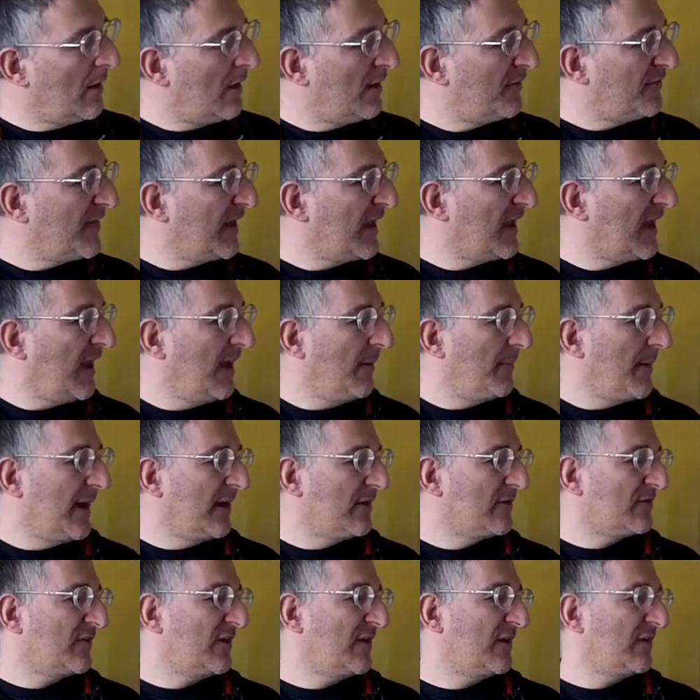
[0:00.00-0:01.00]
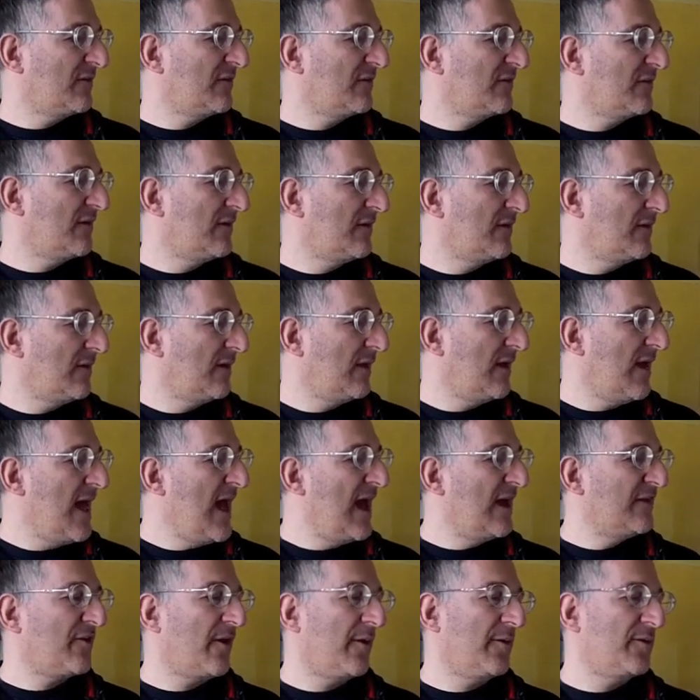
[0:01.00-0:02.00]
Thinking about it,
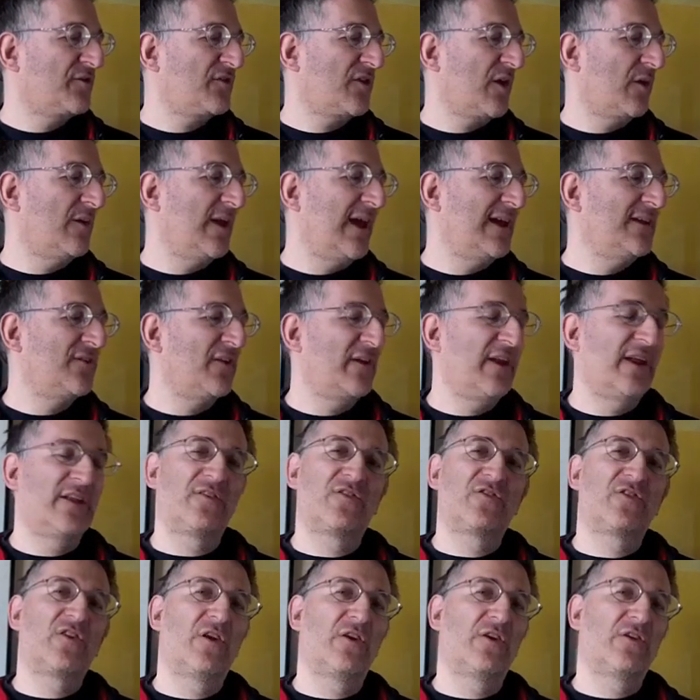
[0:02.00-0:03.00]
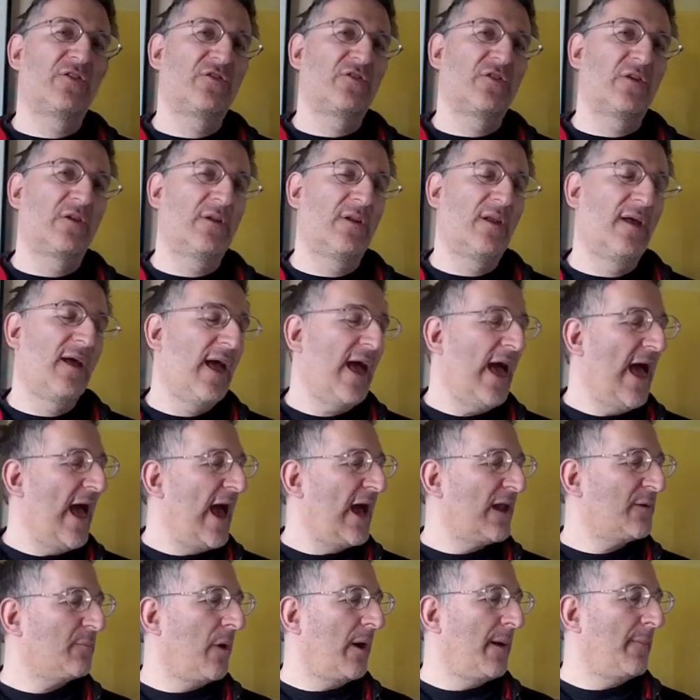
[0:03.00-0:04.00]
as I was so late in insertion,
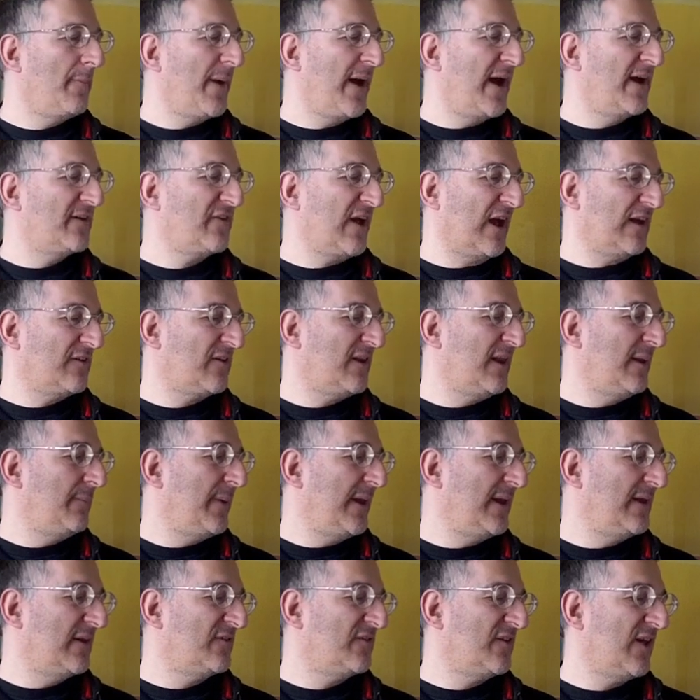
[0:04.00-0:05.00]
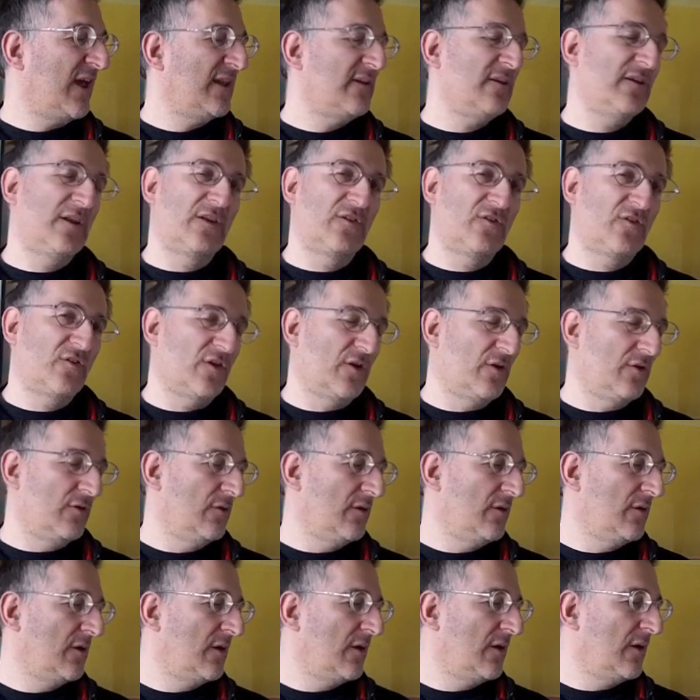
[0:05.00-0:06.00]
had my badge actually been attended to,
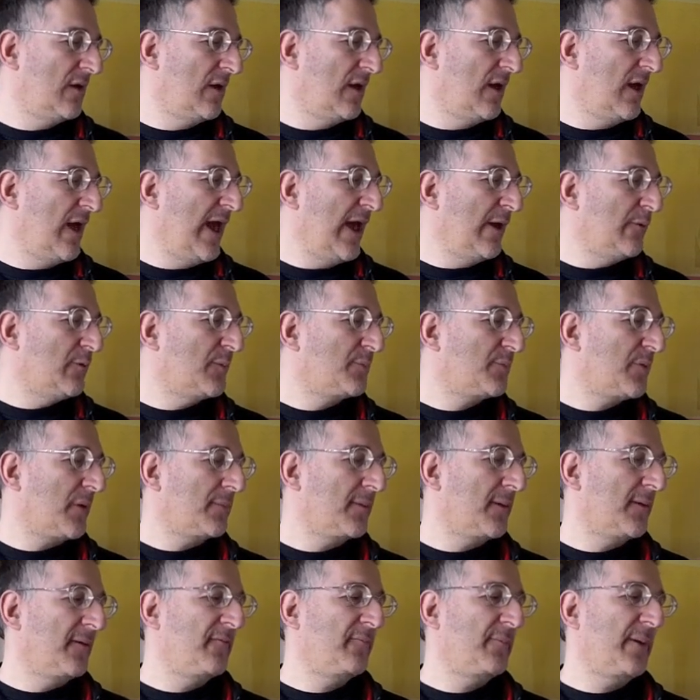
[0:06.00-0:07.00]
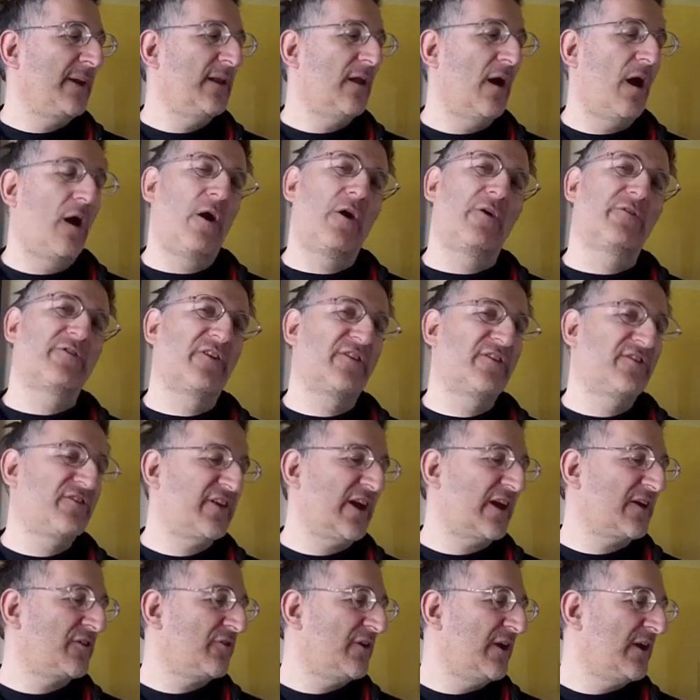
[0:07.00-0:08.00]
it would probably have been after the
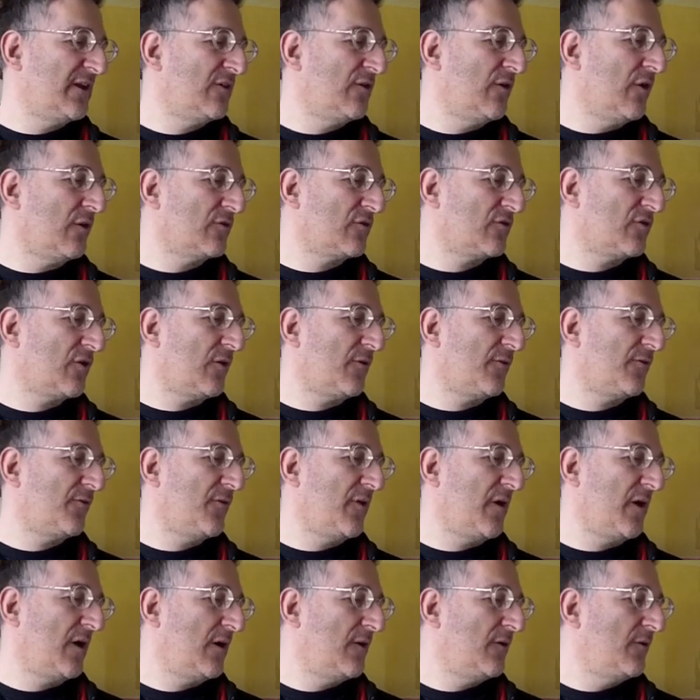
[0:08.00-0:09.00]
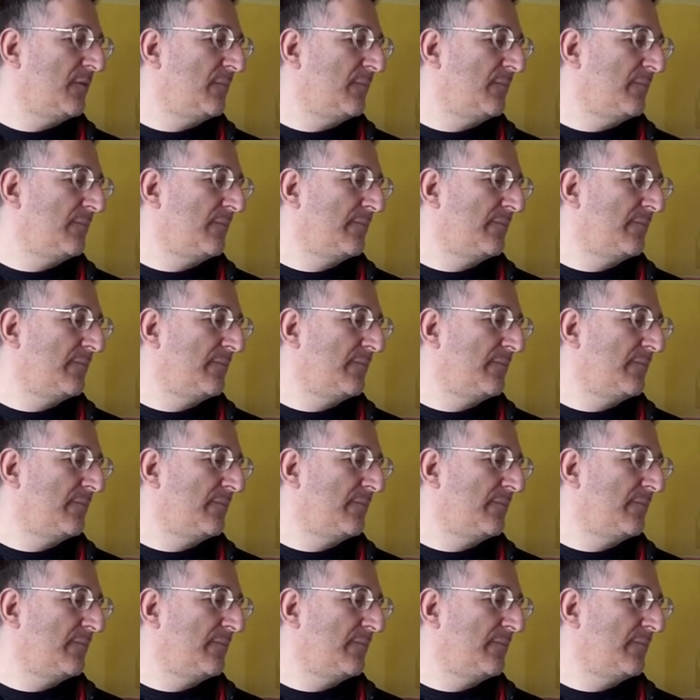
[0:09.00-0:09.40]
secretary had knocked off for home,